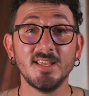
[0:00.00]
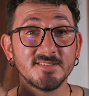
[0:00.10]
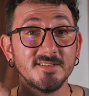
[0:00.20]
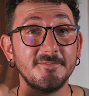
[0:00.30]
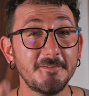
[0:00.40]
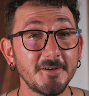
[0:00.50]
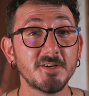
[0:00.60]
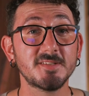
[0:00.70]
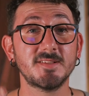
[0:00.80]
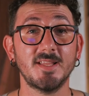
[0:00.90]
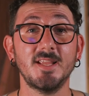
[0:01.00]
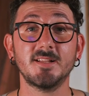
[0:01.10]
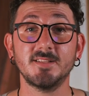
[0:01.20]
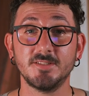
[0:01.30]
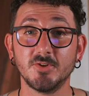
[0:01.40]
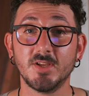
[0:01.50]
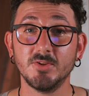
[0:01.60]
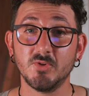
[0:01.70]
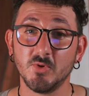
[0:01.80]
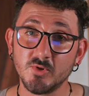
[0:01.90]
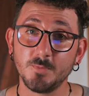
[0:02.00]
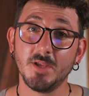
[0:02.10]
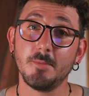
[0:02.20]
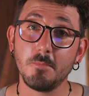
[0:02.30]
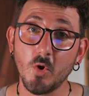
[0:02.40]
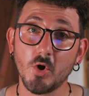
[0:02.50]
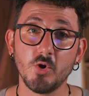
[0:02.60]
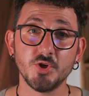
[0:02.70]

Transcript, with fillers: is the first thing that you can do to be a more